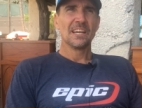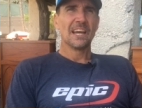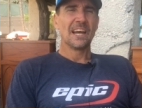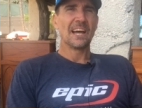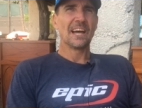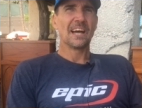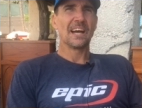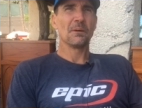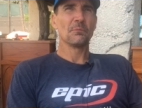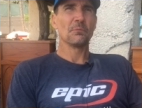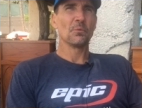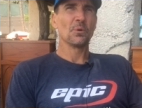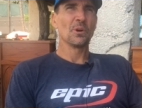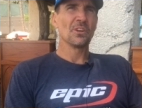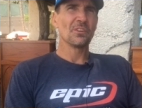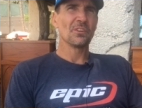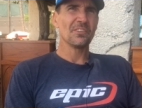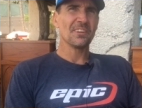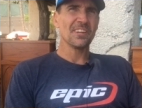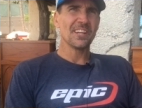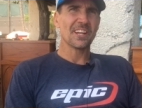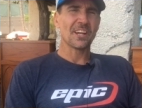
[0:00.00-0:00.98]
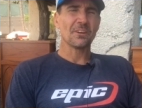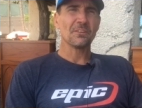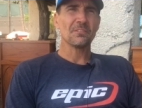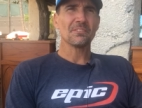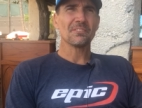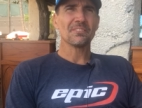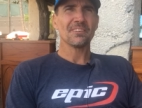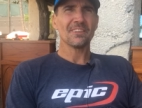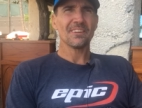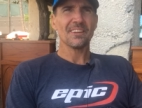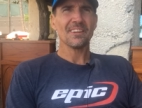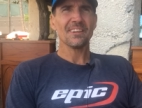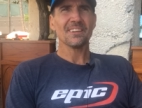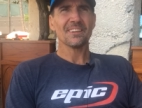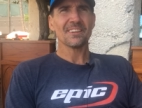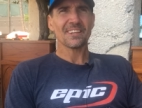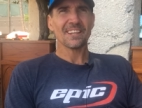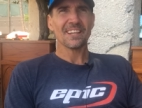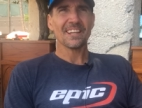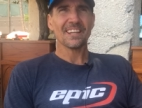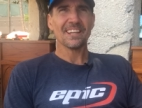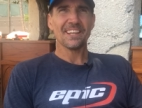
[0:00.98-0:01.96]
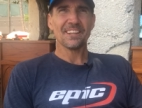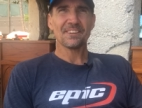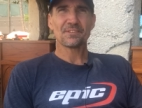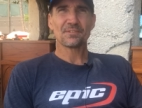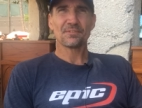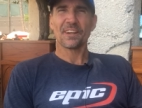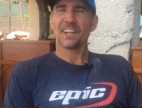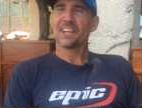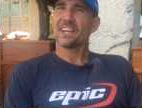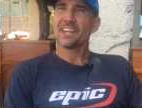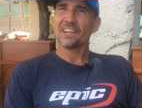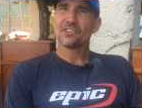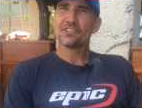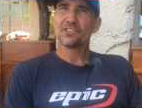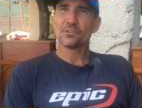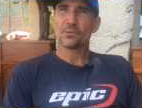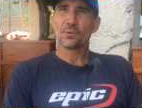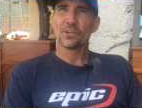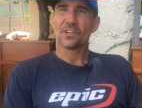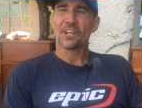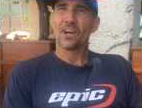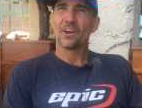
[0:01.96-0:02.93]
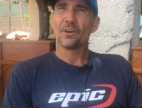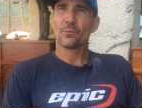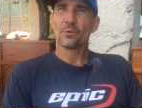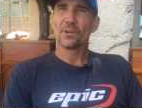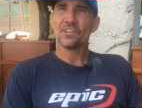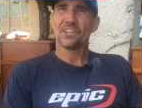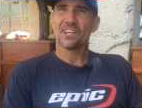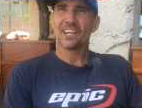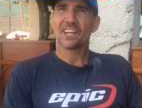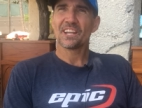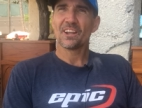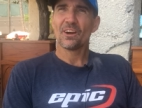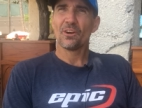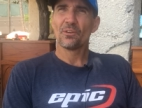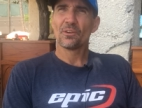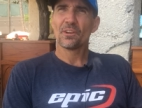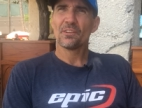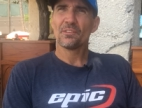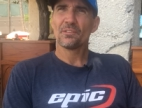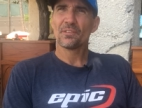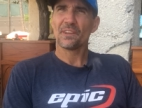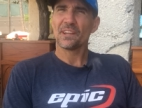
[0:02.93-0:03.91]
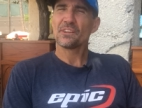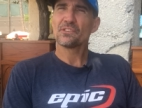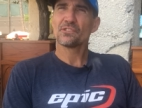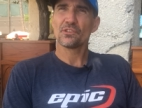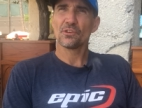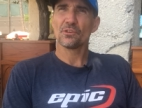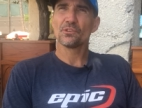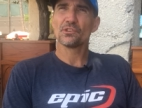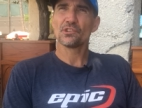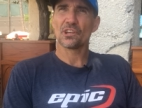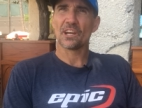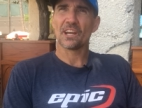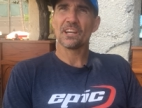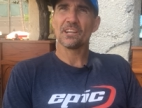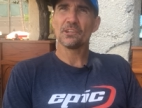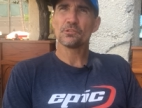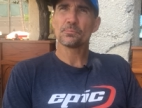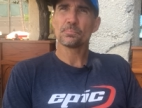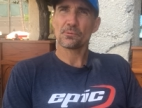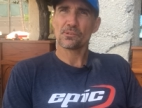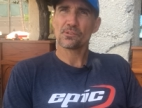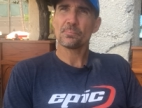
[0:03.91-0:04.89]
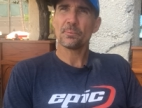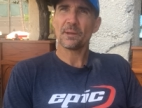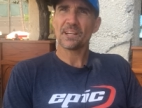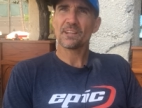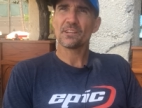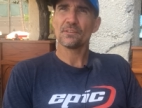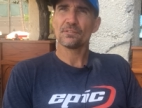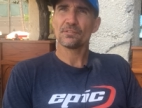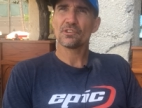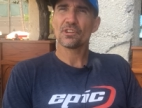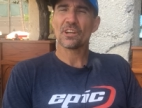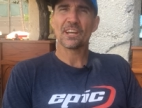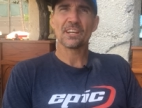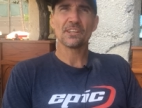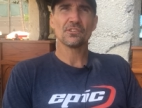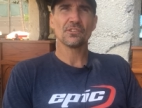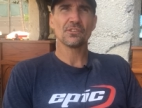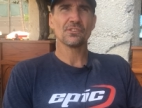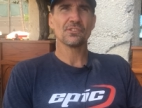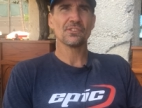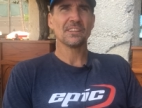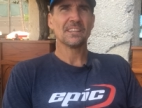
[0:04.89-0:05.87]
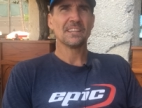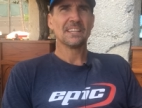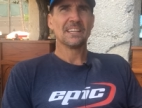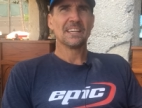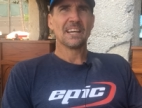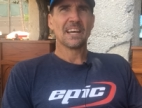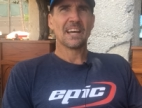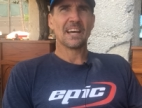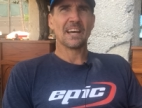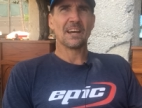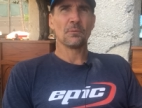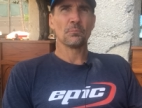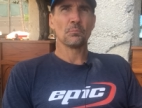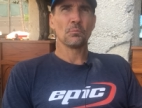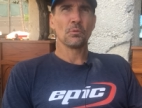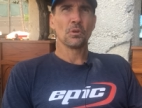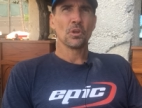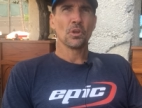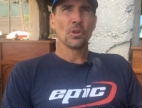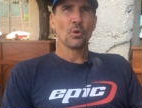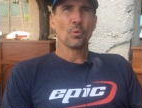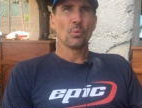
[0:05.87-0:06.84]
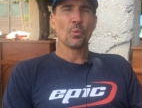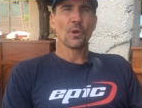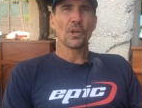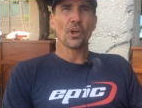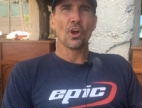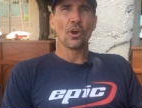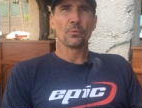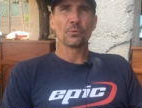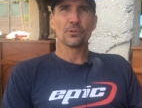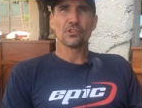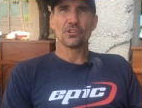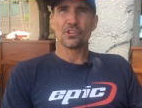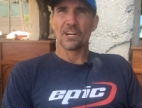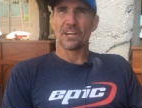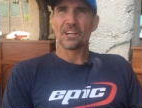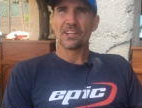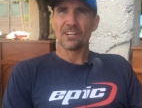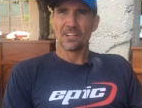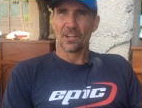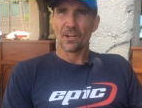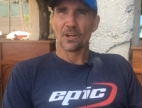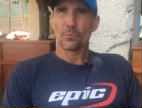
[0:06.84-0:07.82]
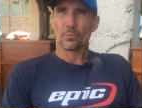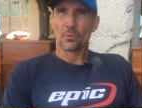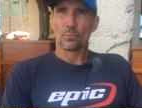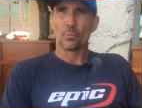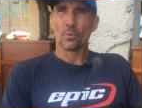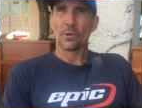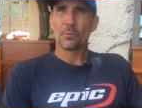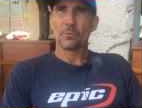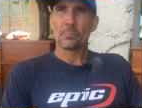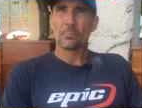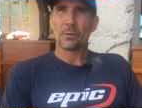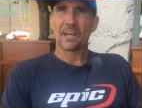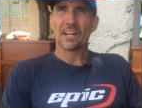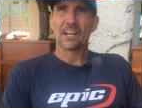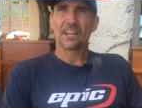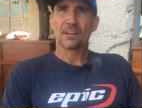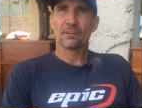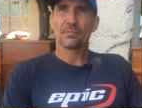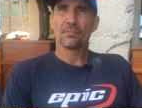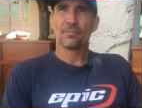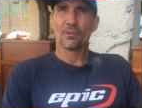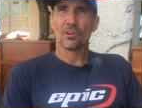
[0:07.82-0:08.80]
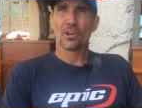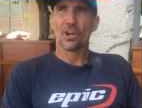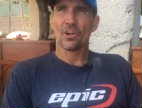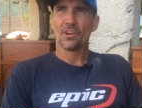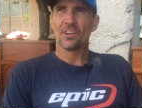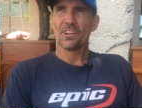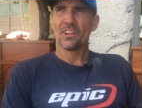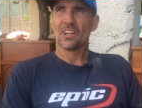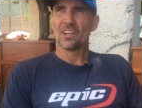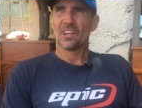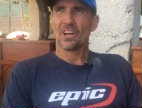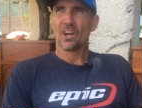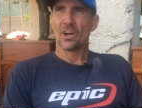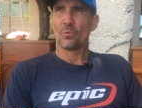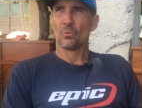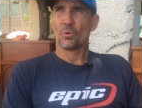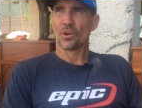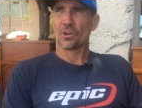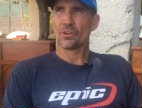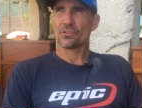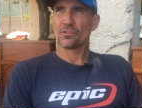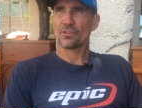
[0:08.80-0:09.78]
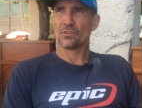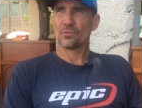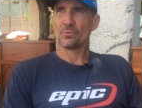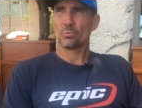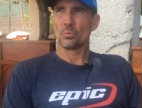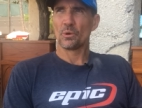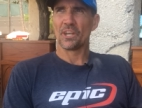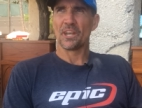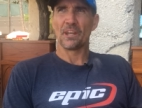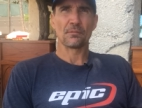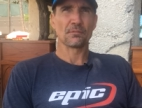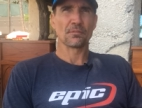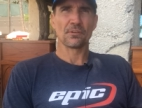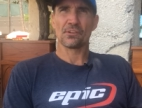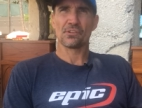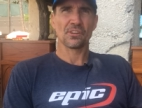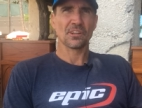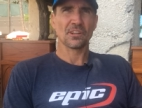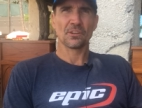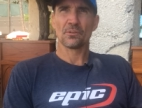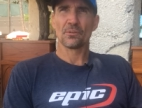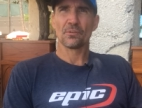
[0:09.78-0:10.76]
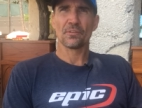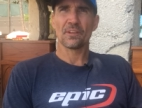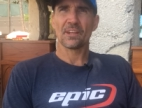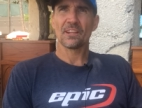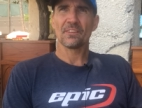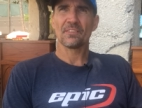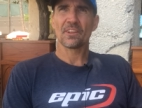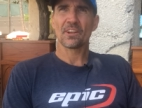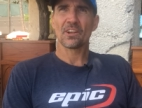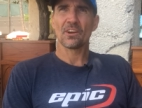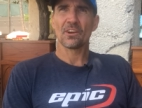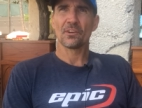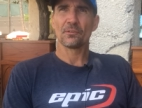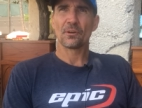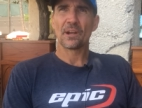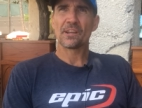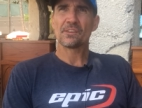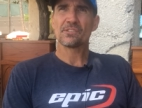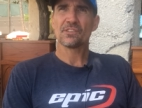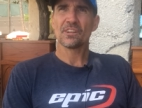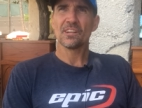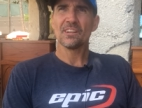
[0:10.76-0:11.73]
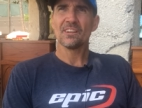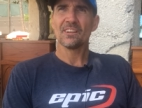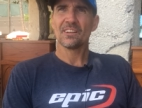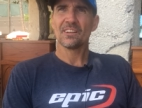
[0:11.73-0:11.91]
Well, you know, it's funny, as you would know, when you get older, things do change, perspective changes. When I was younger, like when we were paddling full on, I wanted to win every single thing that I raced in.